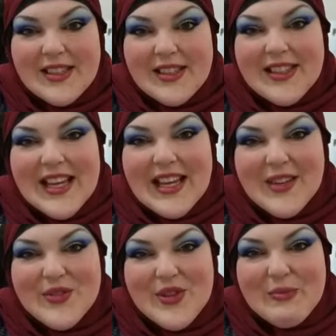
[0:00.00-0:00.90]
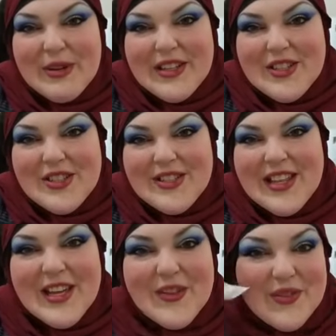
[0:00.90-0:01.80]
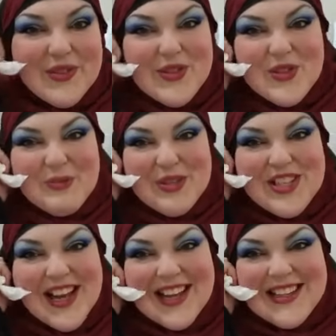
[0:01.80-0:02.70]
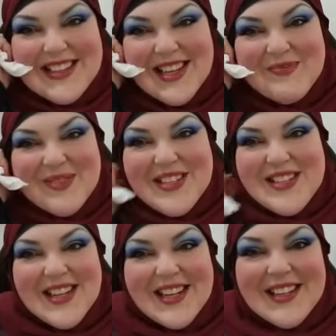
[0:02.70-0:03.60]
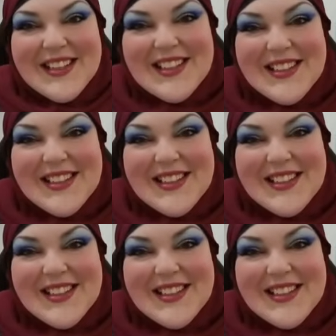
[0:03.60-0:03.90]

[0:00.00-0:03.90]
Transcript: Thank you so much. Thank you for the super chats. I appreciate it.